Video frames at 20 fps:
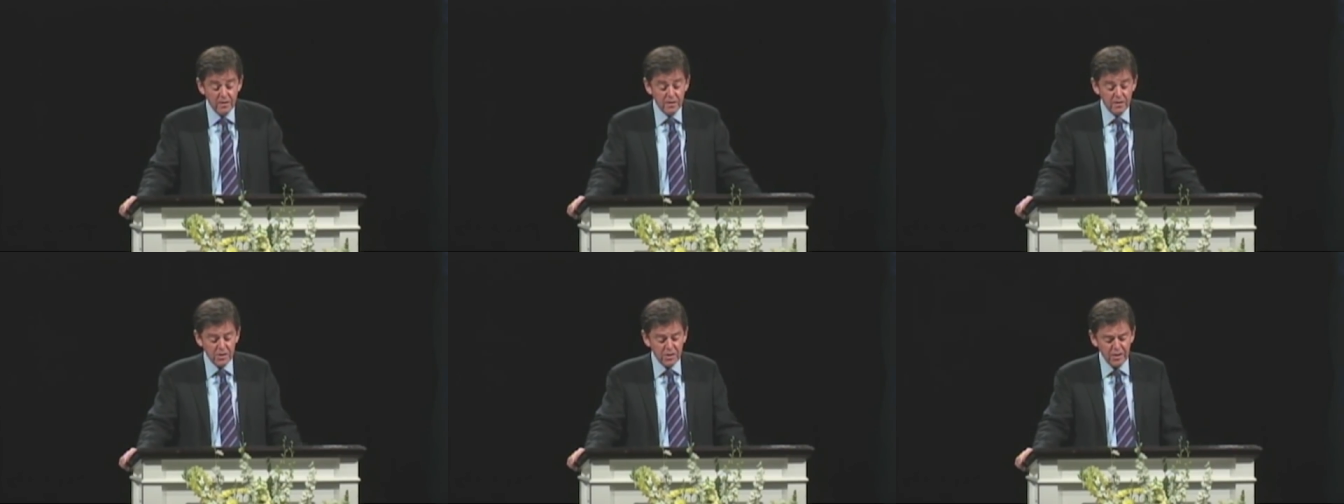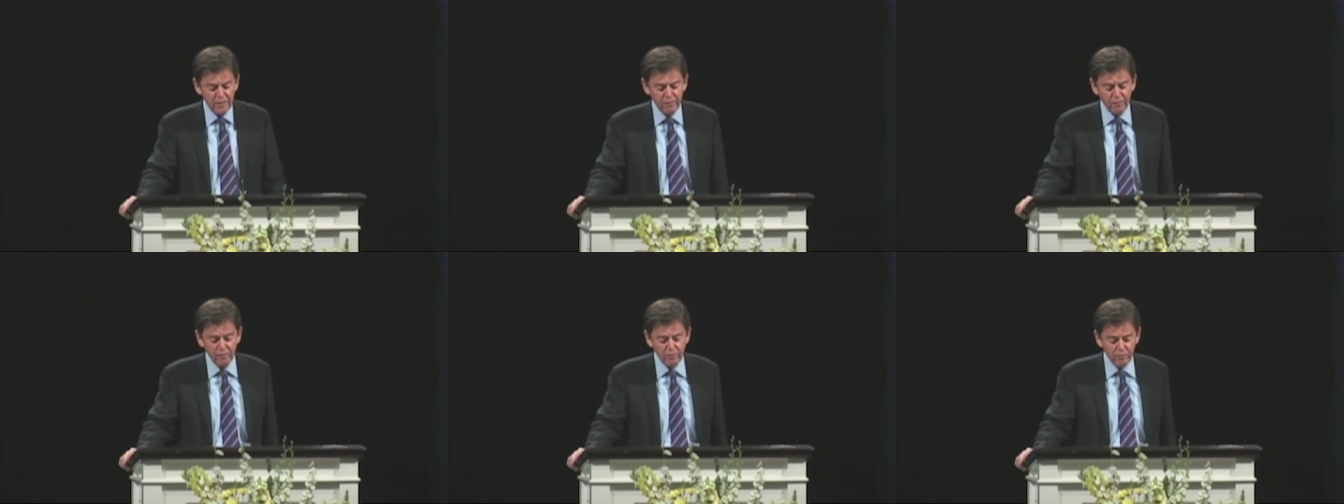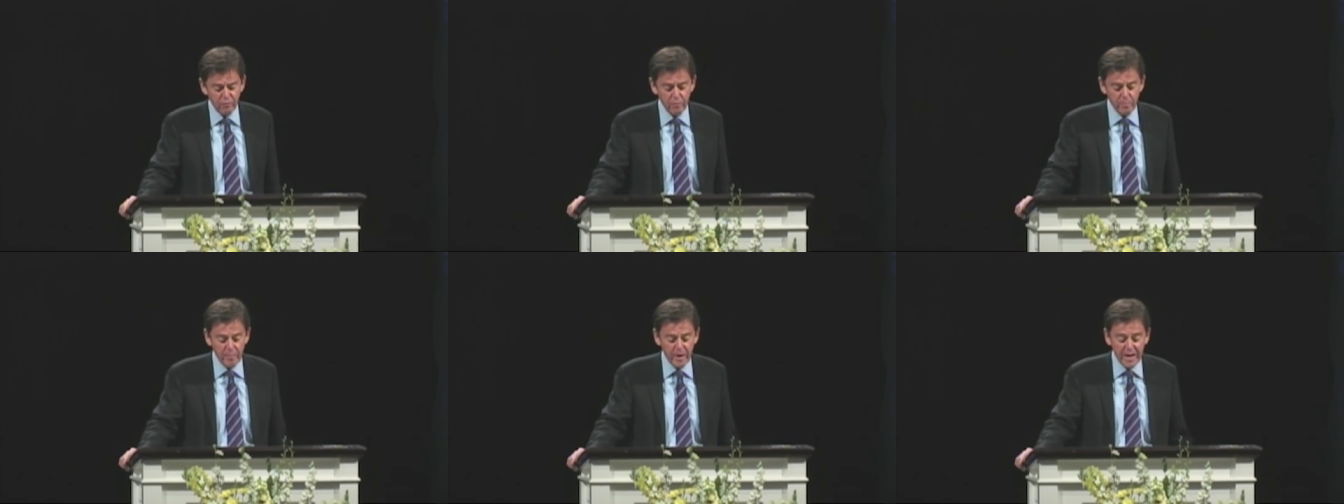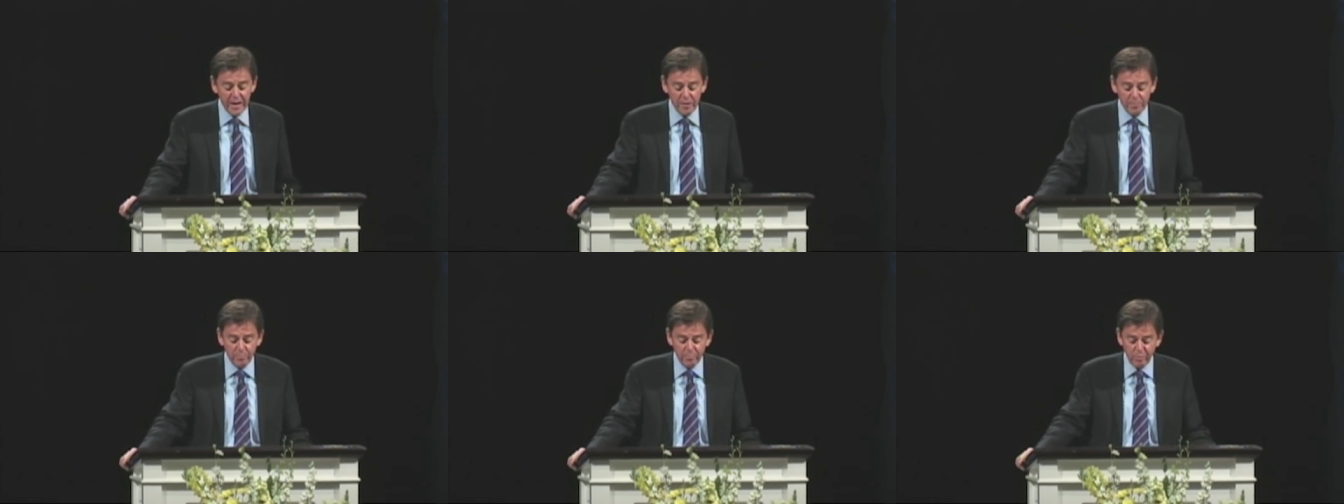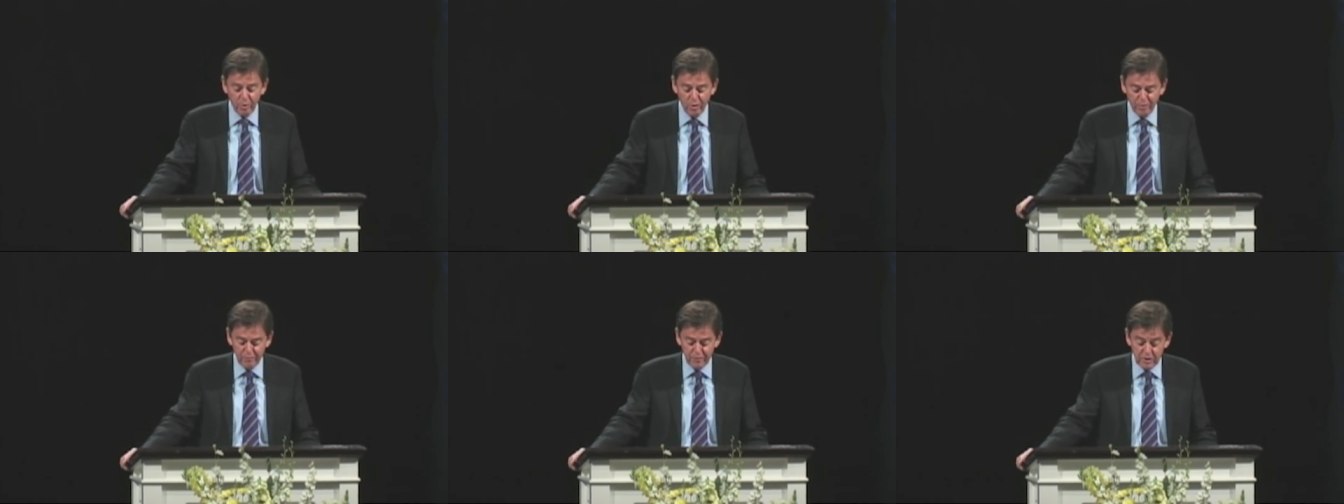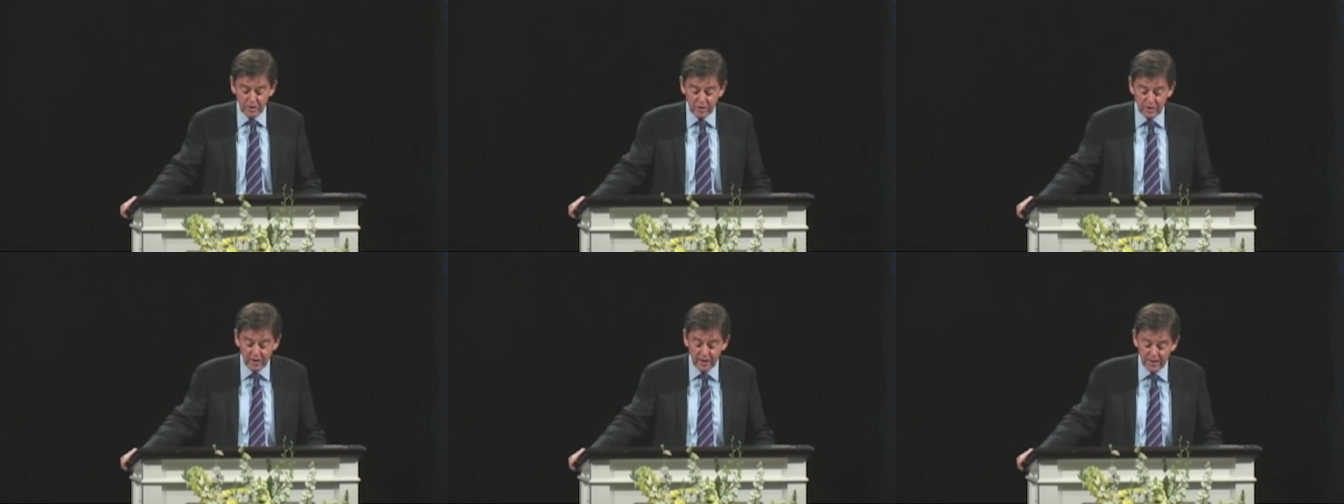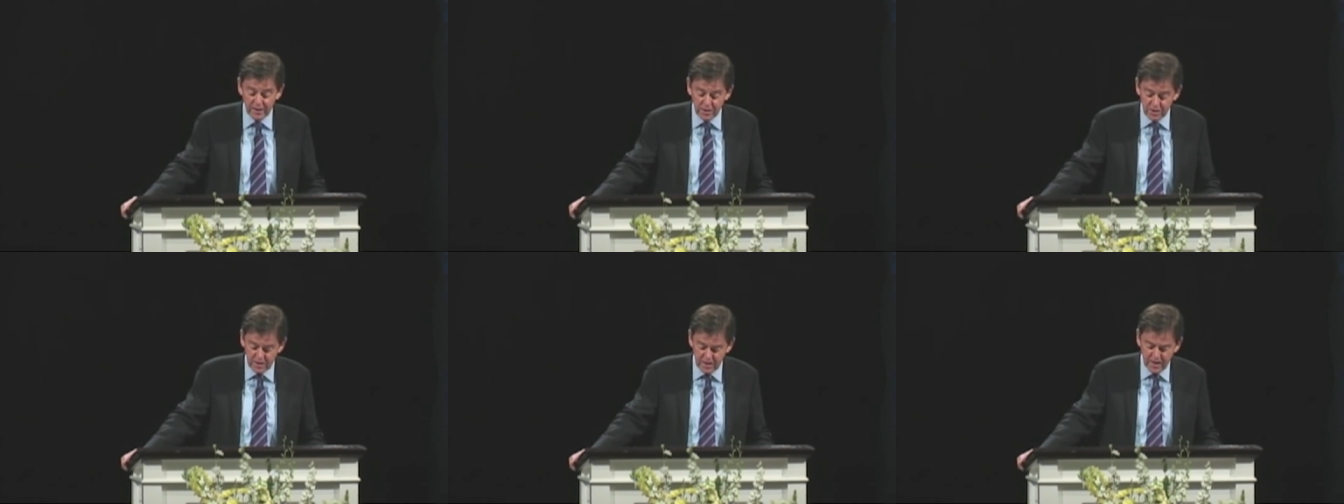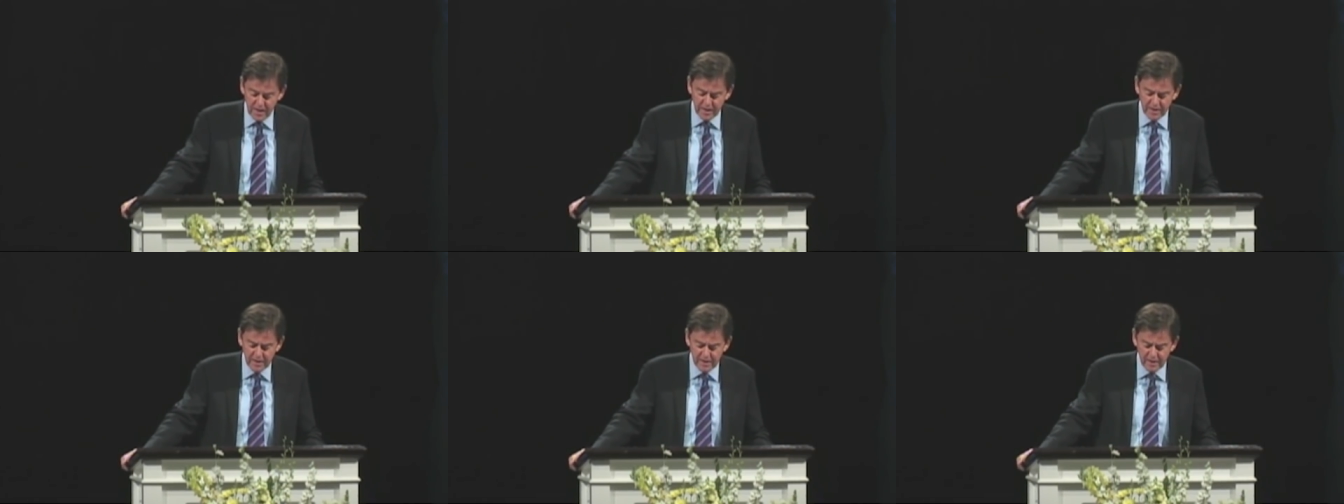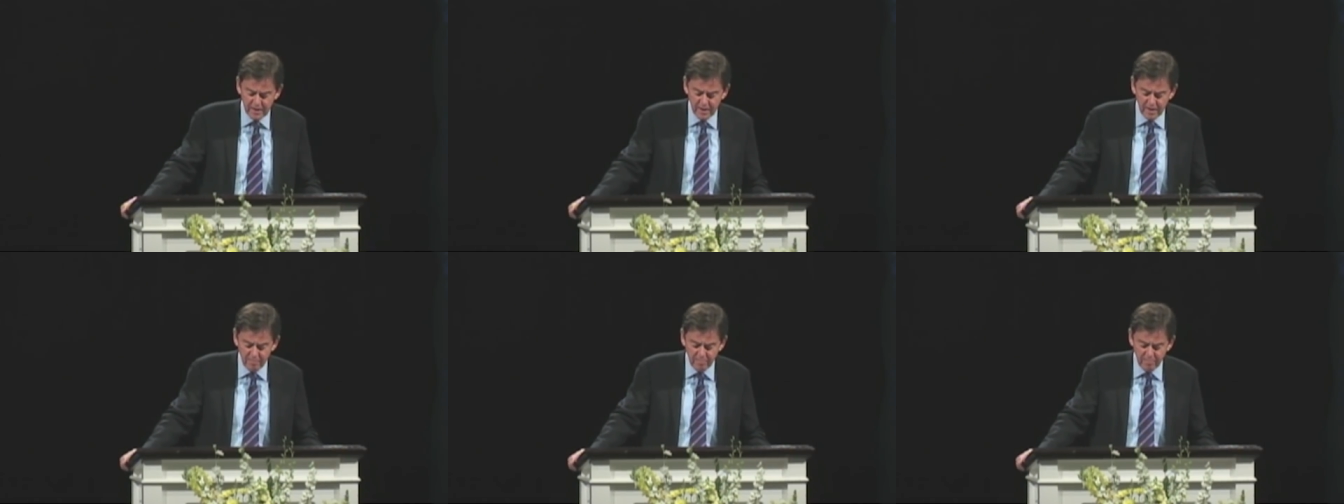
the seventh from Adam prophesied, saying,